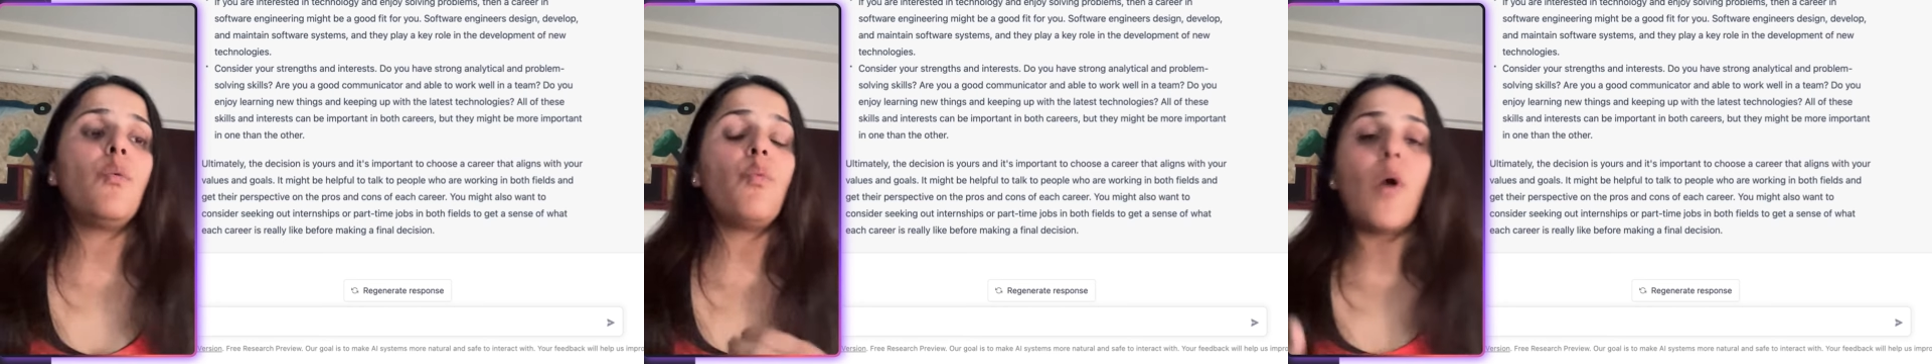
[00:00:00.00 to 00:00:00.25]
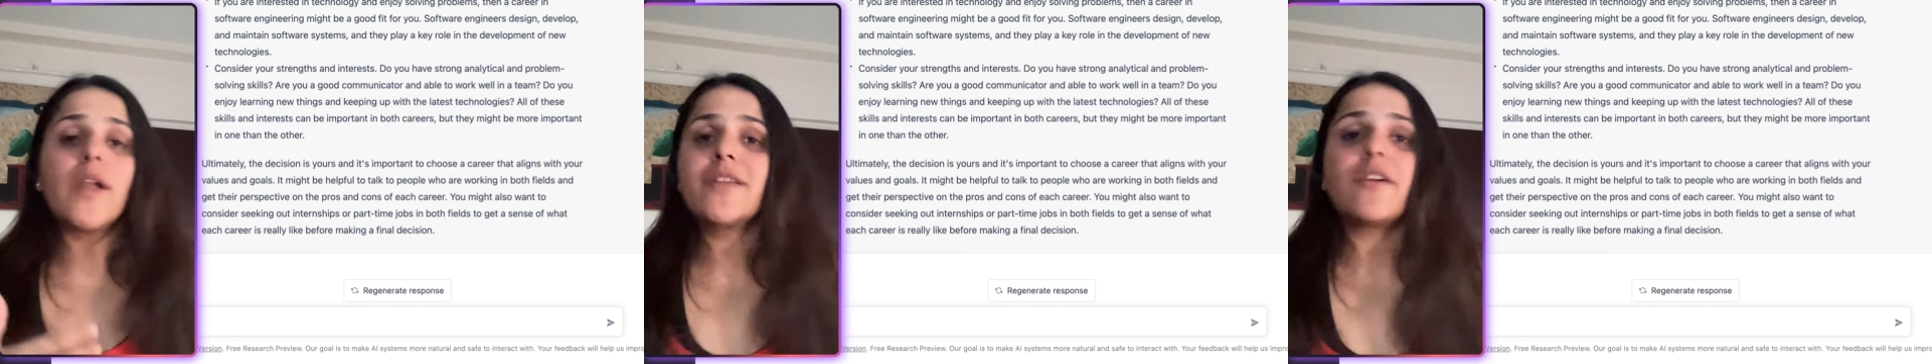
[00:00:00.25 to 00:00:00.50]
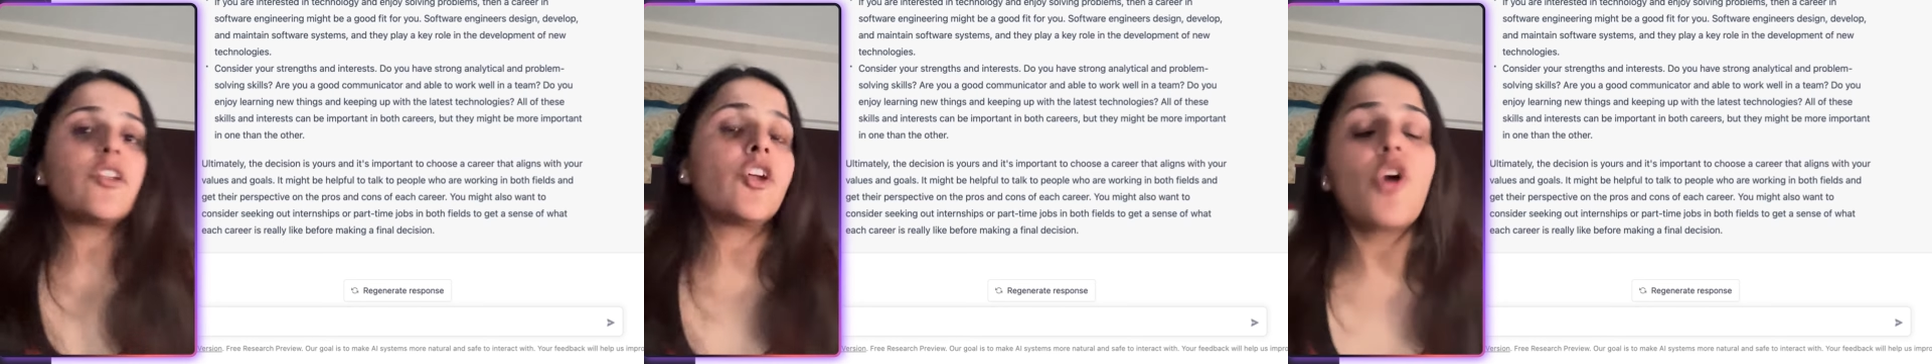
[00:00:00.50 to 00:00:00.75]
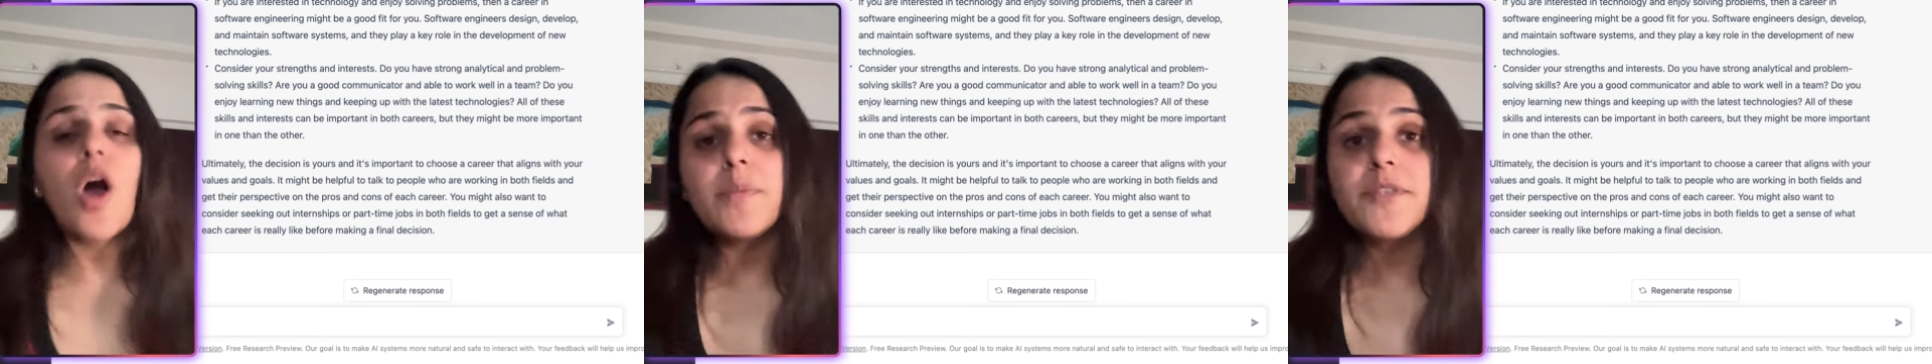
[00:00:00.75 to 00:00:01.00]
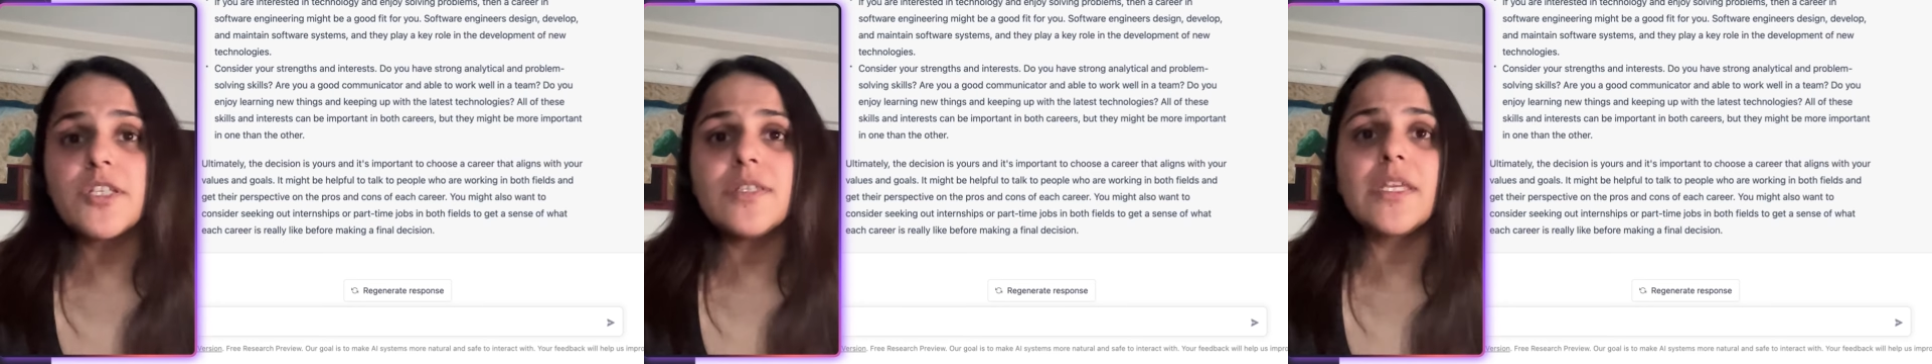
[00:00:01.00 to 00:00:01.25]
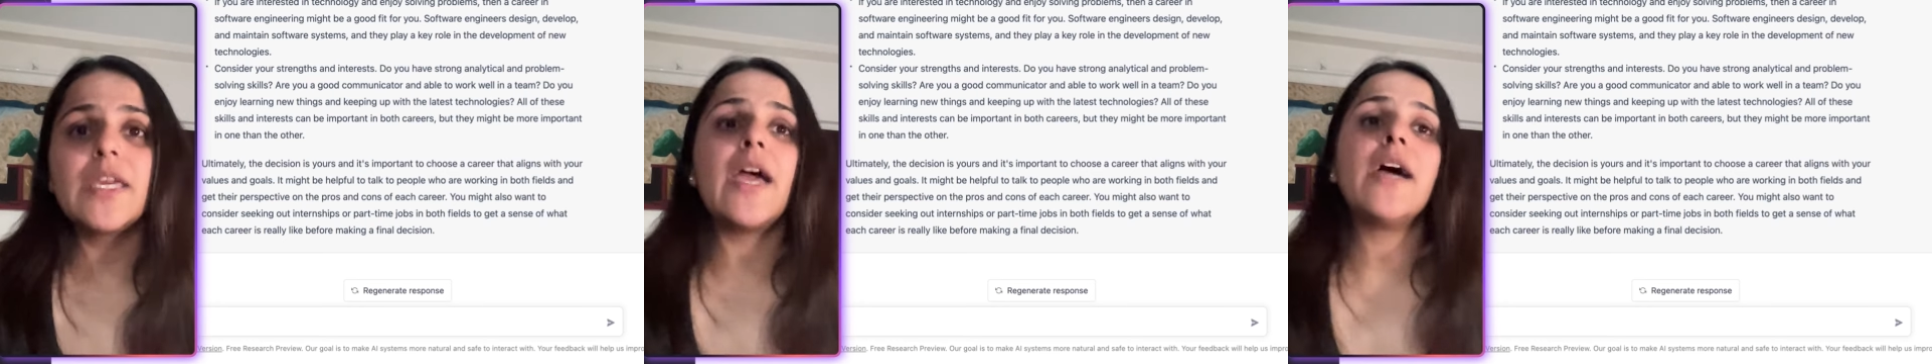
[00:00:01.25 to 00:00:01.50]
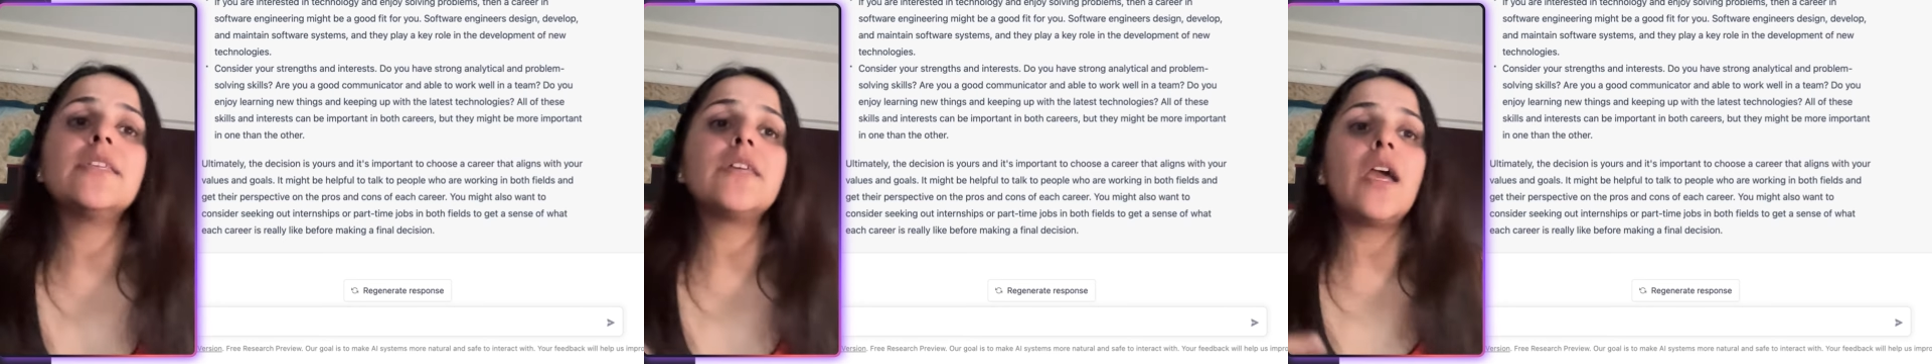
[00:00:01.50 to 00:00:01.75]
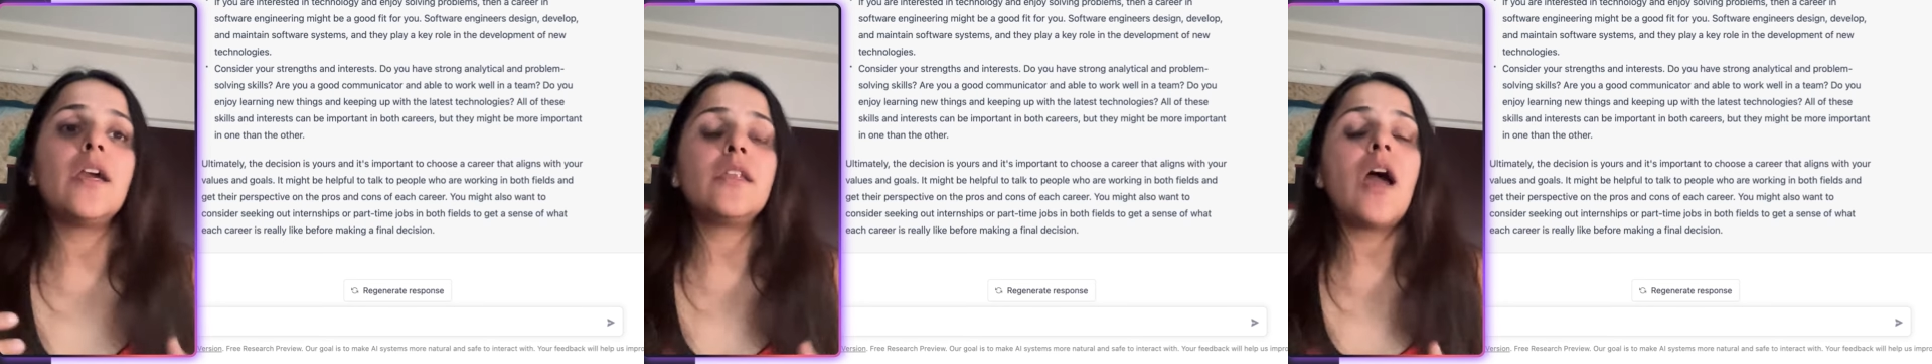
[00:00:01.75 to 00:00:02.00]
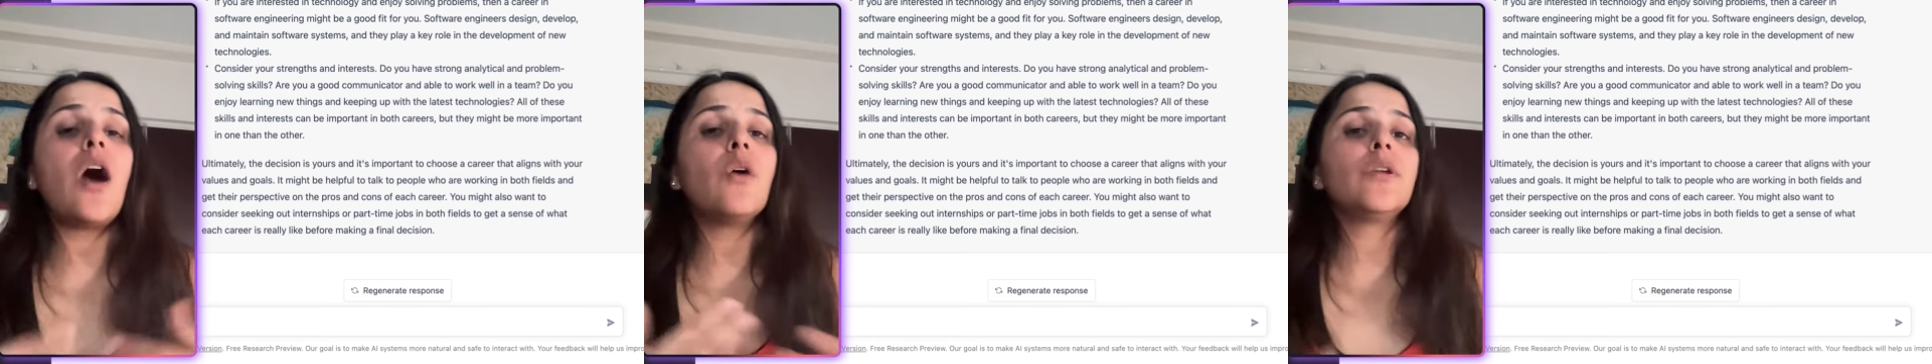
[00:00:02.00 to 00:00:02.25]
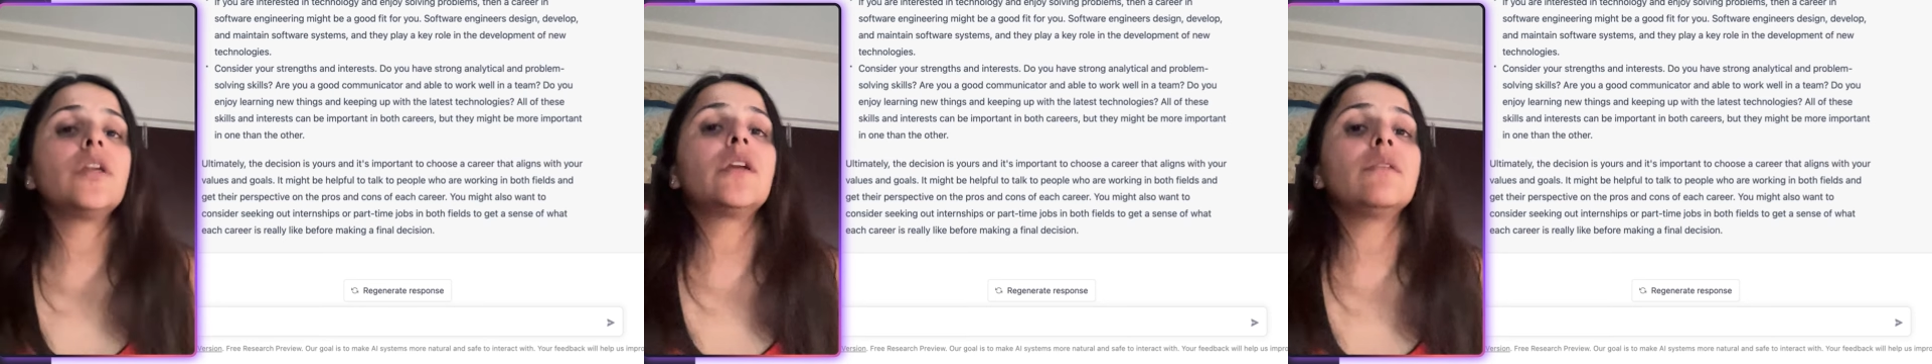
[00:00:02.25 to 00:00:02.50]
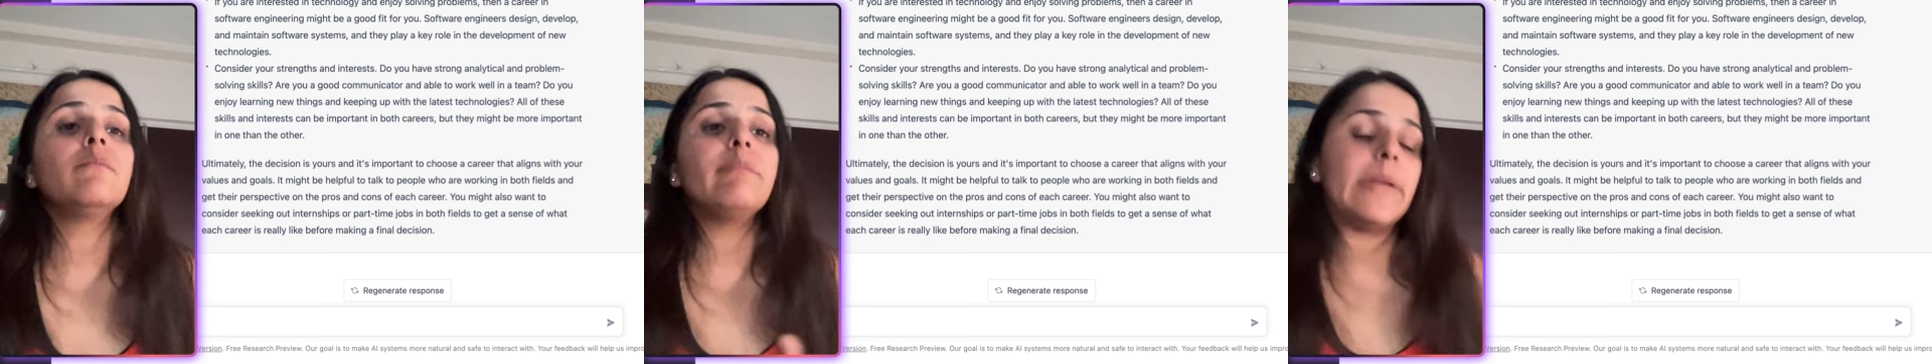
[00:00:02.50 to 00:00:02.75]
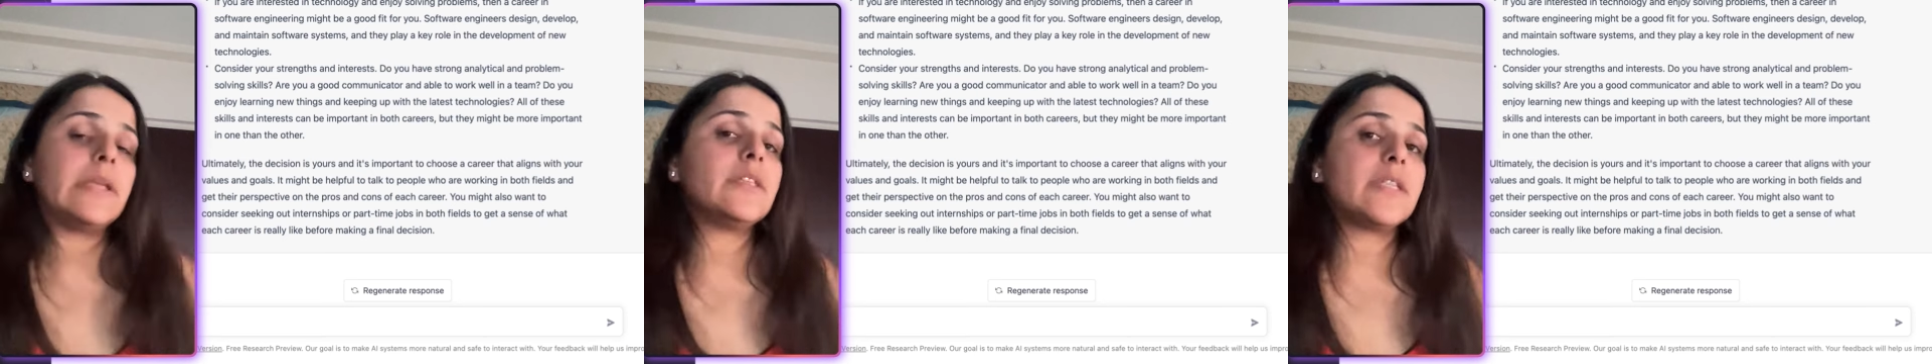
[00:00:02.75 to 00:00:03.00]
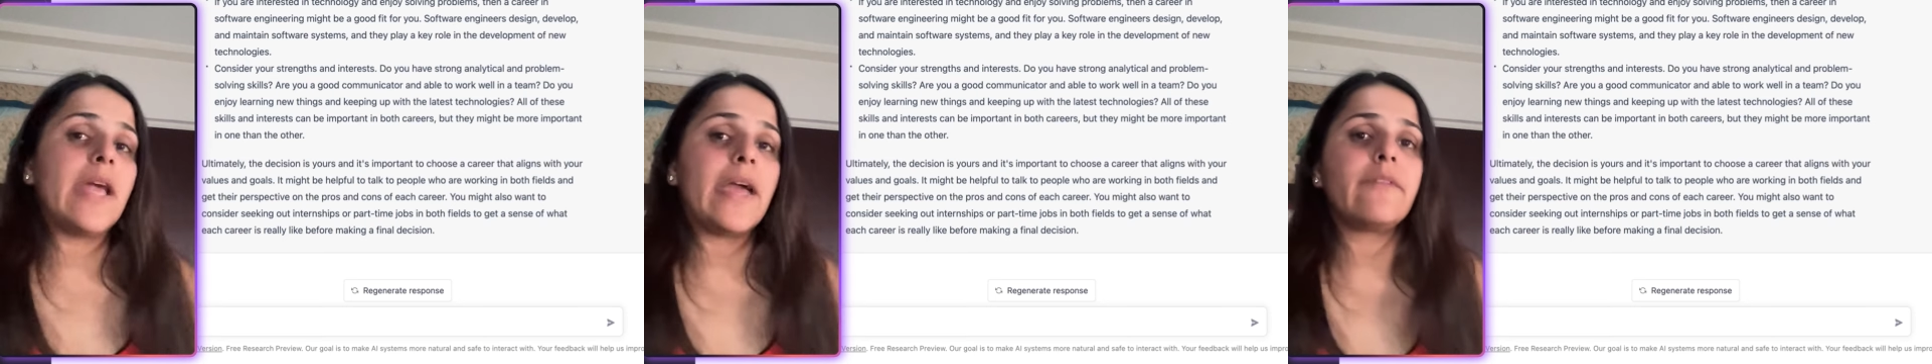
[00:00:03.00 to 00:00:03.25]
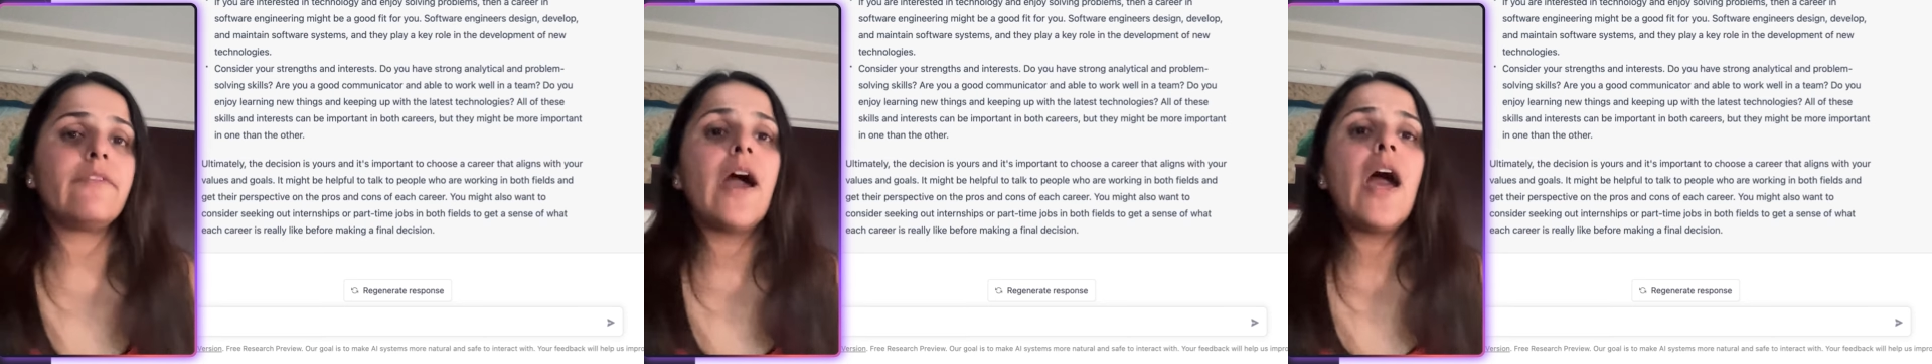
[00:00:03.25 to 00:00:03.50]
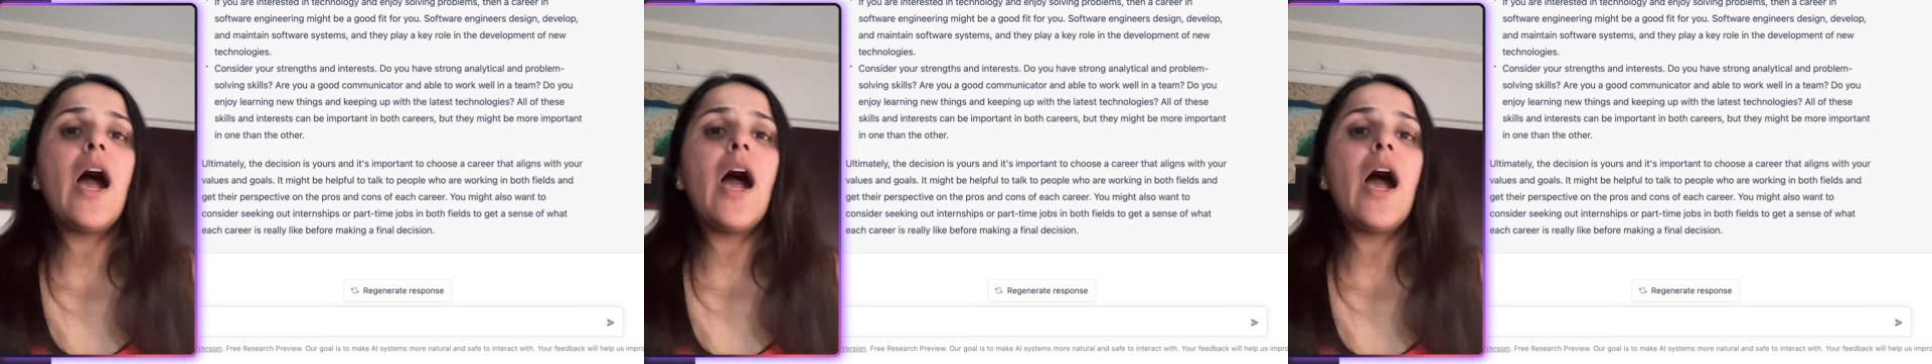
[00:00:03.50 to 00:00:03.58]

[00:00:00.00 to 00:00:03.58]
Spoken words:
what career options he has and how he can build his life.